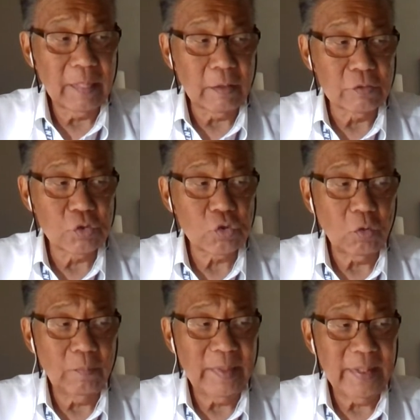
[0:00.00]
there's
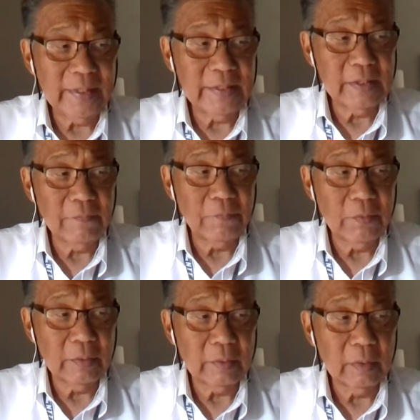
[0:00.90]
so many
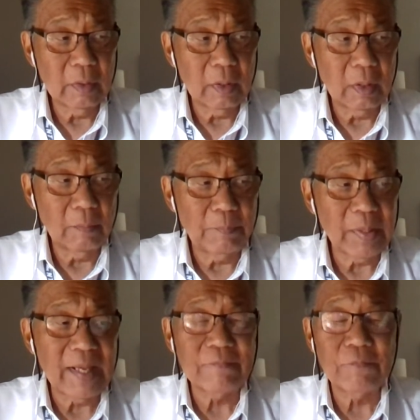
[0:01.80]
different uh,
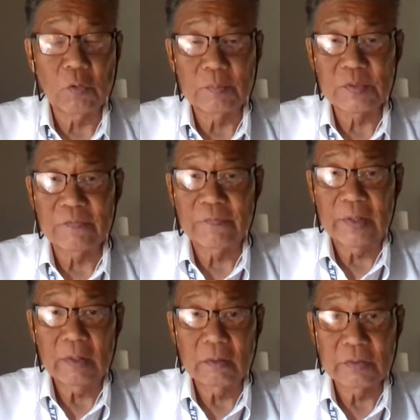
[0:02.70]
platforms of
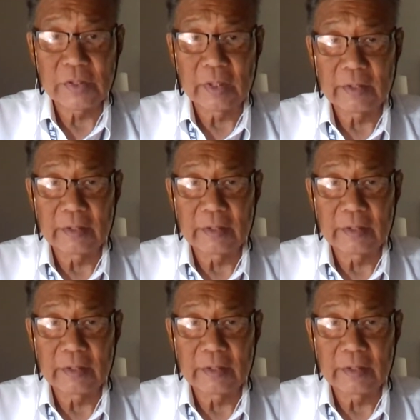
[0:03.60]
vehicles out